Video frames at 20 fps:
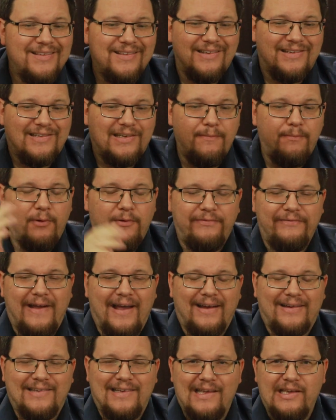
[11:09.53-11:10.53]
The simple
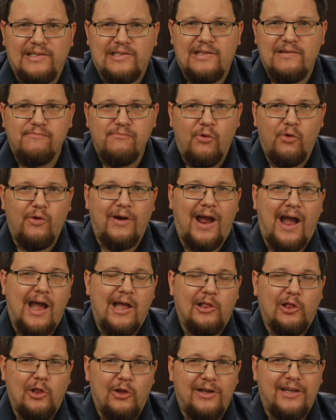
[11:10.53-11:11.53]
fact is, the more
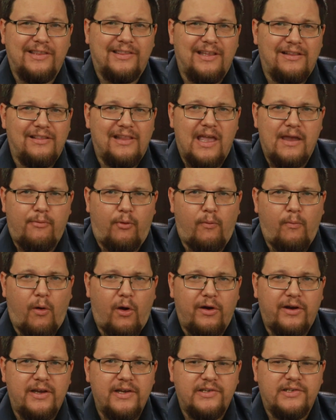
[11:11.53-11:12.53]
I look at the labor
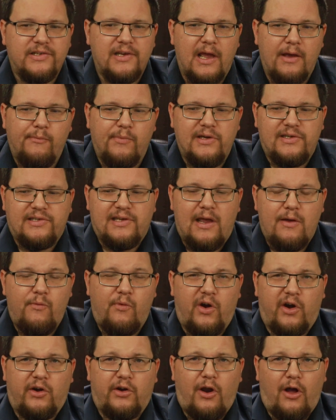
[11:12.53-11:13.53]
markets and we say,
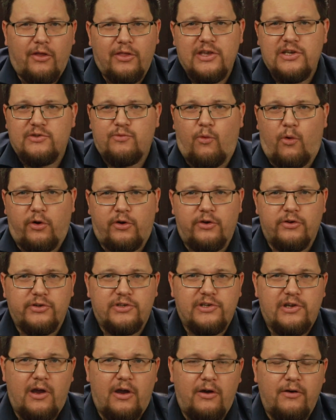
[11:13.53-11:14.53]
where did all these
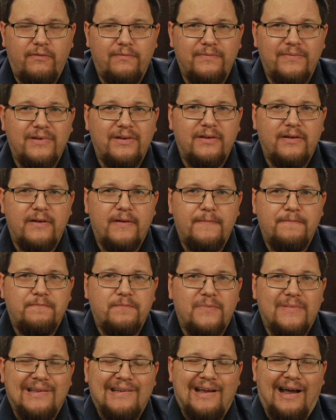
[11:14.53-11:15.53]
workers go?
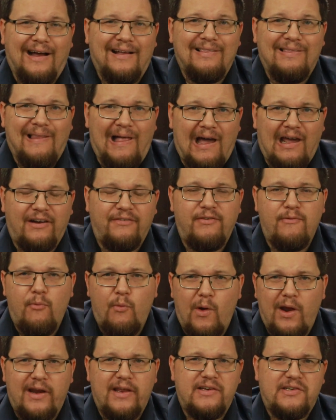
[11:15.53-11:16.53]
A lot of
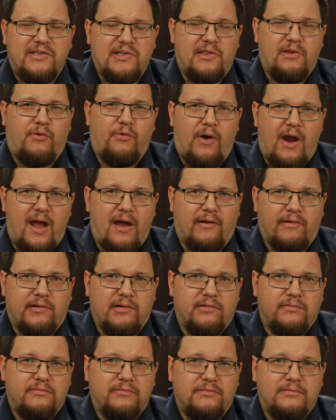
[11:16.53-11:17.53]
them went into the ground.